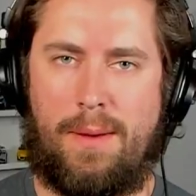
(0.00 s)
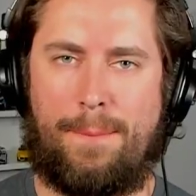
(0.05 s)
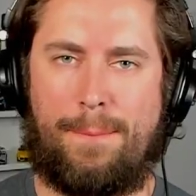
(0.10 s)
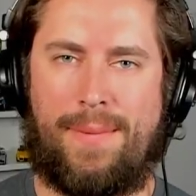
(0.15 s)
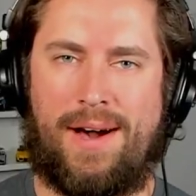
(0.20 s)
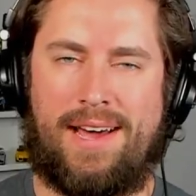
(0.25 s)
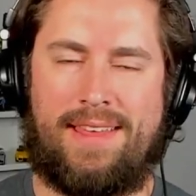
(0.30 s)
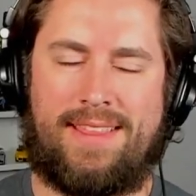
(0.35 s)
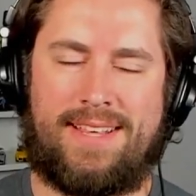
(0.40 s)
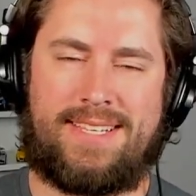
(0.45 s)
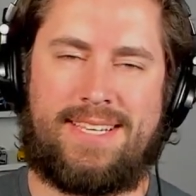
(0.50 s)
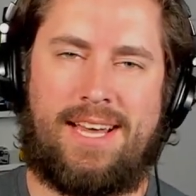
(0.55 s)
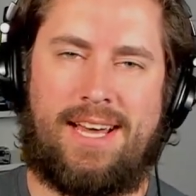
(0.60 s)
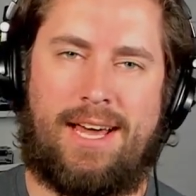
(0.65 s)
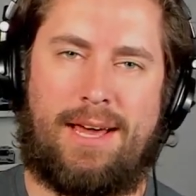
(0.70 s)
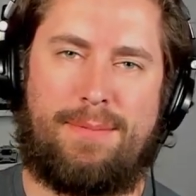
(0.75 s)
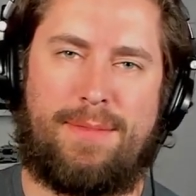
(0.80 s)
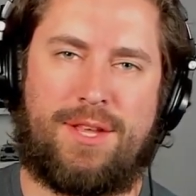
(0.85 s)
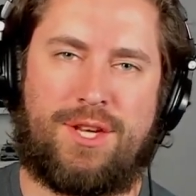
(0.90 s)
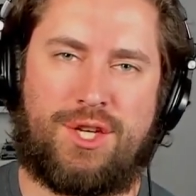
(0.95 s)
By the
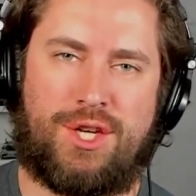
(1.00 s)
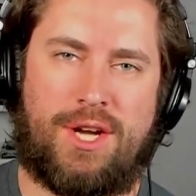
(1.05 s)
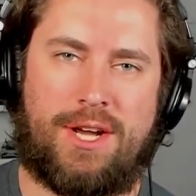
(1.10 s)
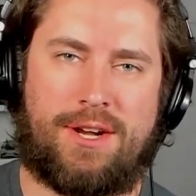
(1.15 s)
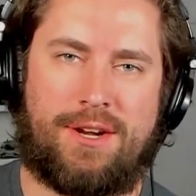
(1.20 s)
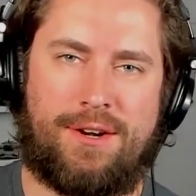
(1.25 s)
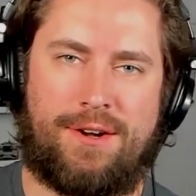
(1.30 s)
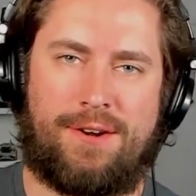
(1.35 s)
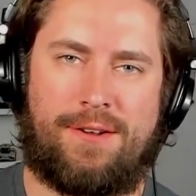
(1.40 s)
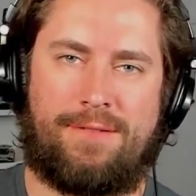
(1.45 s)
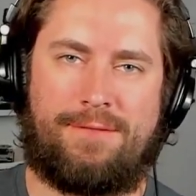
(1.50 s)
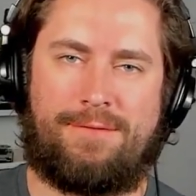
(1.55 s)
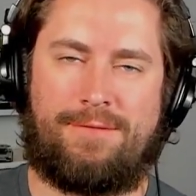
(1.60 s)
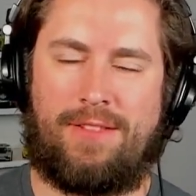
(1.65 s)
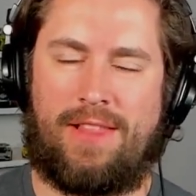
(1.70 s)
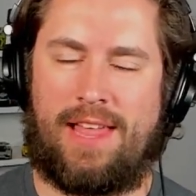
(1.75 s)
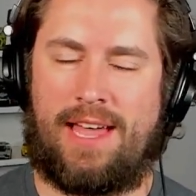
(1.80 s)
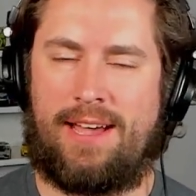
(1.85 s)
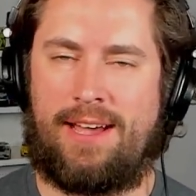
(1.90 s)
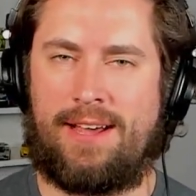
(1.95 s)
time the checkered
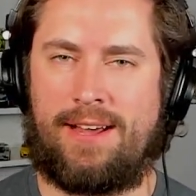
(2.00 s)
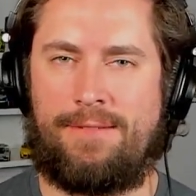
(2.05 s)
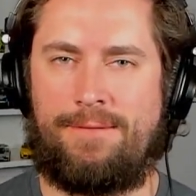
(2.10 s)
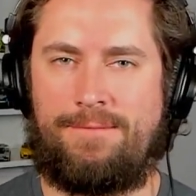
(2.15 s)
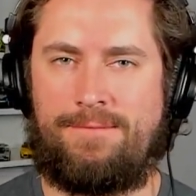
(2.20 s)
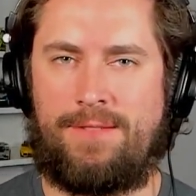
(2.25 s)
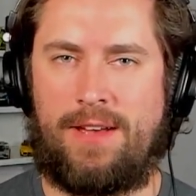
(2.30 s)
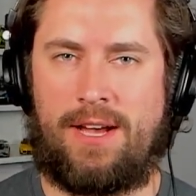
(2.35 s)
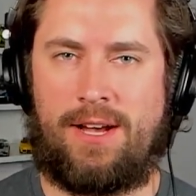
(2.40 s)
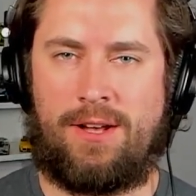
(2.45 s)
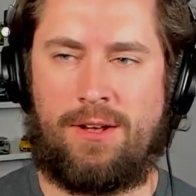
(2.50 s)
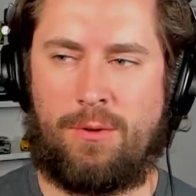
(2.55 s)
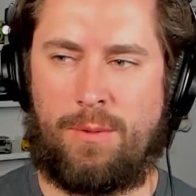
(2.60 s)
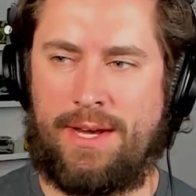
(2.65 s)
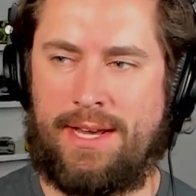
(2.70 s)
flag fell,